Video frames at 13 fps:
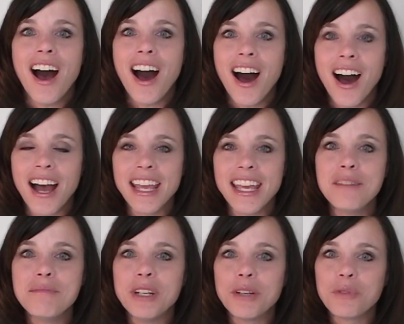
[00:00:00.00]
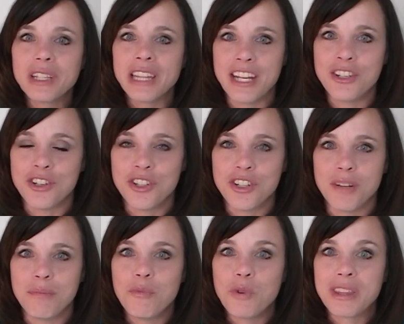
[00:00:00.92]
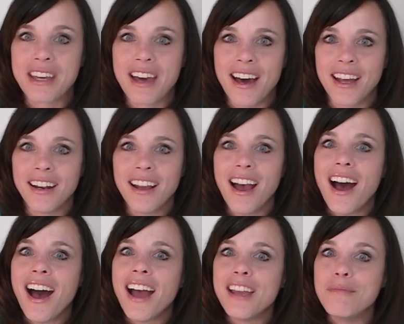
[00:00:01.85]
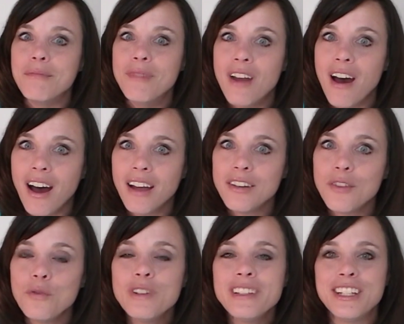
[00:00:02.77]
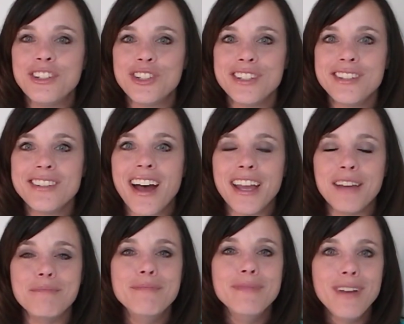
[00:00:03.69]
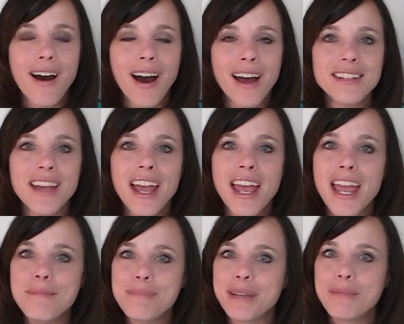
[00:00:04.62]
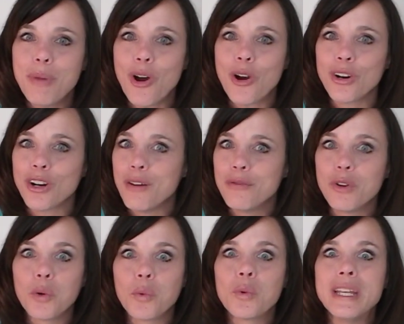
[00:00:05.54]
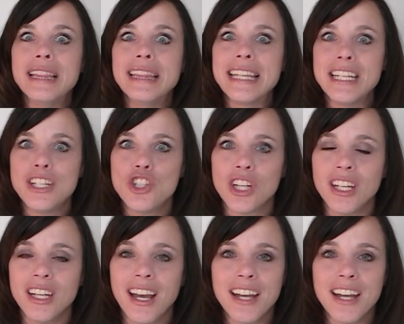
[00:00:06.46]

I am in a relationship with God. I am not religious. I am not a big part of religion.